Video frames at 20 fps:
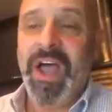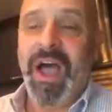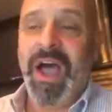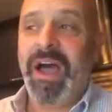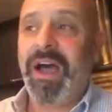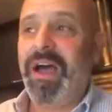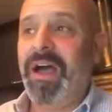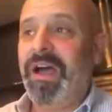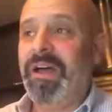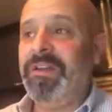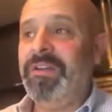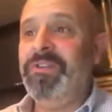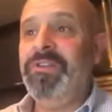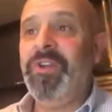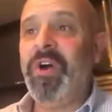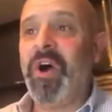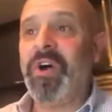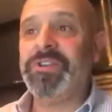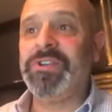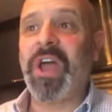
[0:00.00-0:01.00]

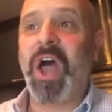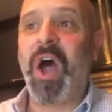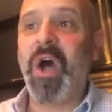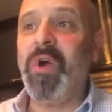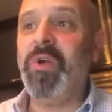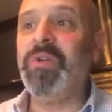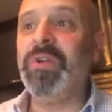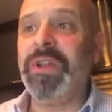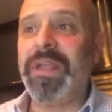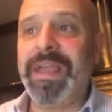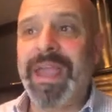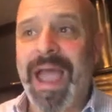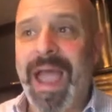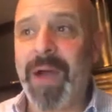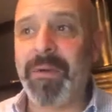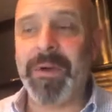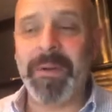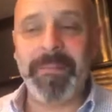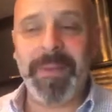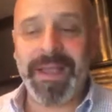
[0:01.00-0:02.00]
Not only
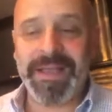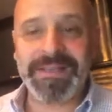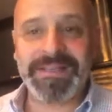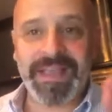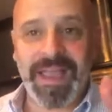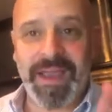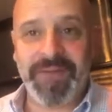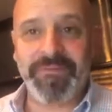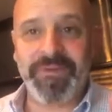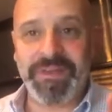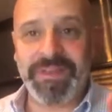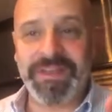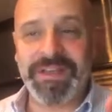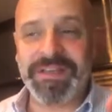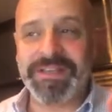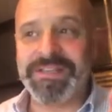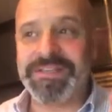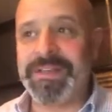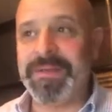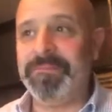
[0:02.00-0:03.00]
how it makes
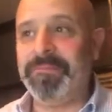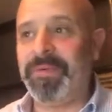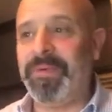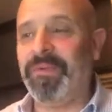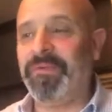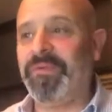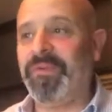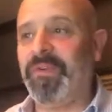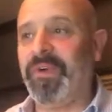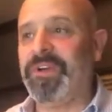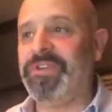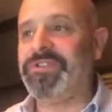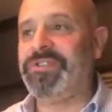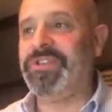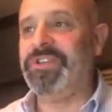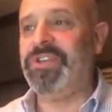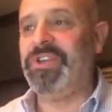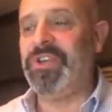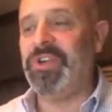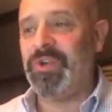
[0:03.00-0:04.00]
everything simple for us
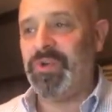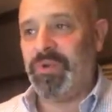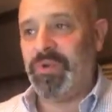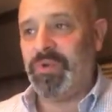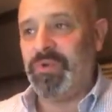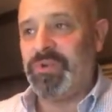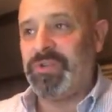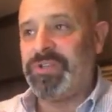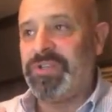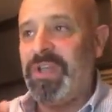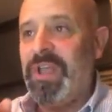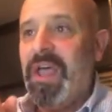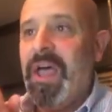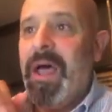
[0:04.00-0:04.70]
to use,